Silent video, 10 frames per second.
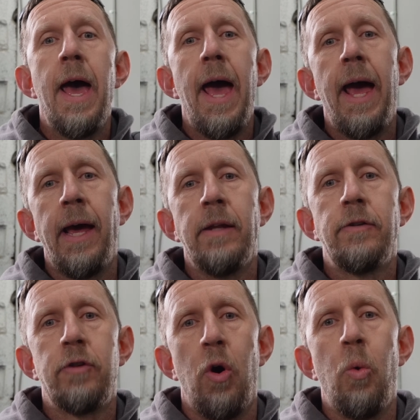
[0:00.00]
And
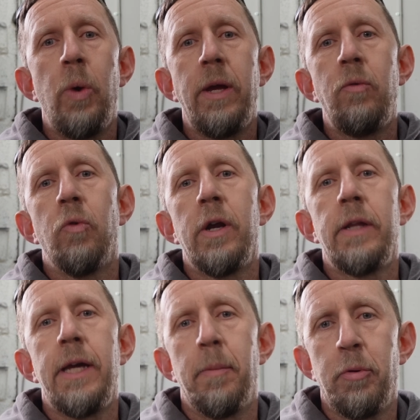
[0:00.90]
so we
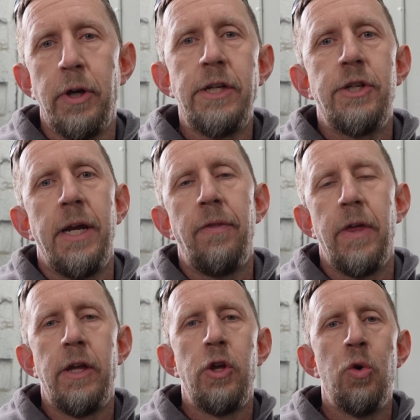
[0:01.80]
really appreciate
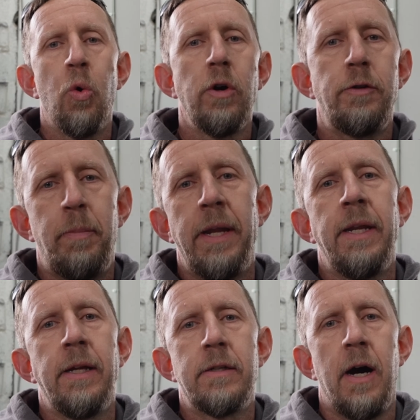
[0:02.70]
that you're
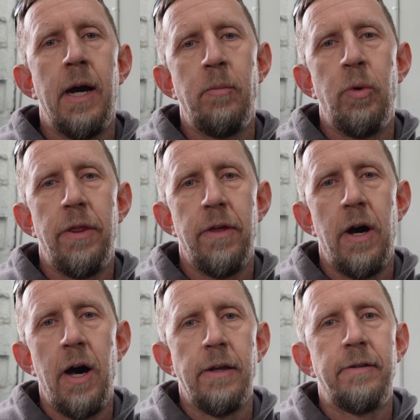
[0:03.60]
spending time with
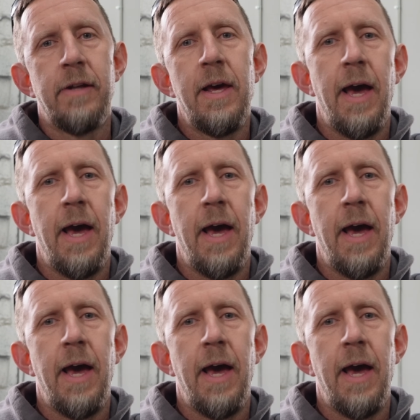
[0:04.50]
us